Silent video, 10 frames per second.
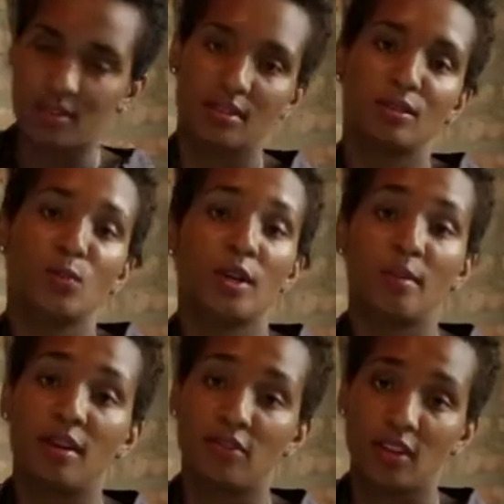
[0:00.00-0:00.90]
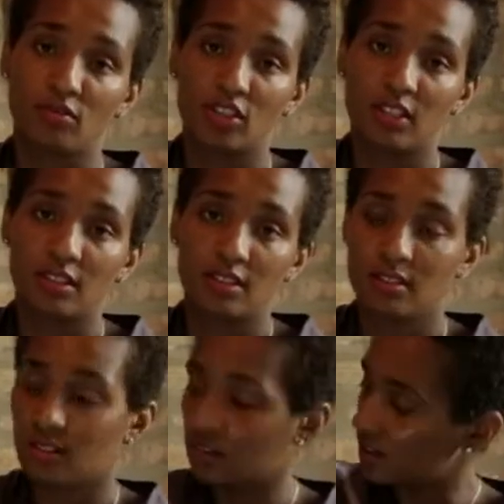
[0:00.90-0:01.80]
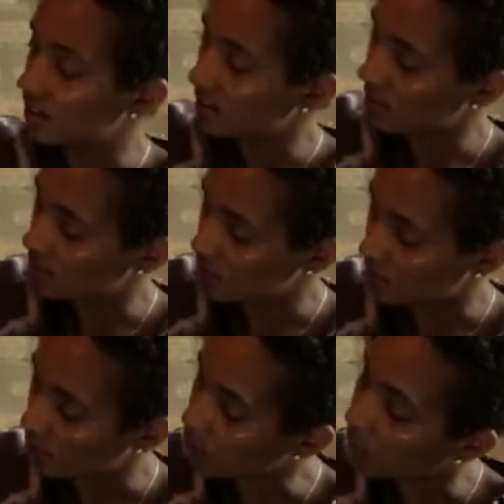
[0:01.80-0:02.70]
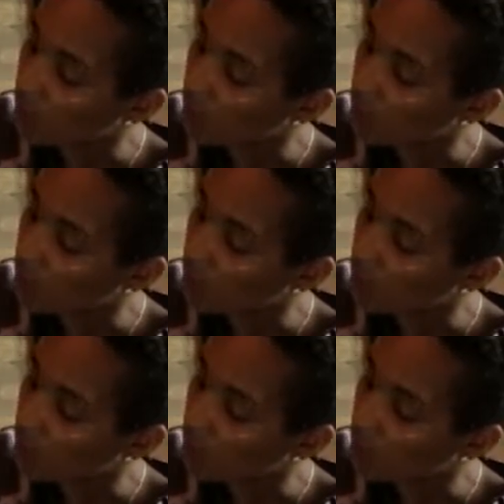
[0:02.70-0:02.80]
it's one of my favorites. In terms of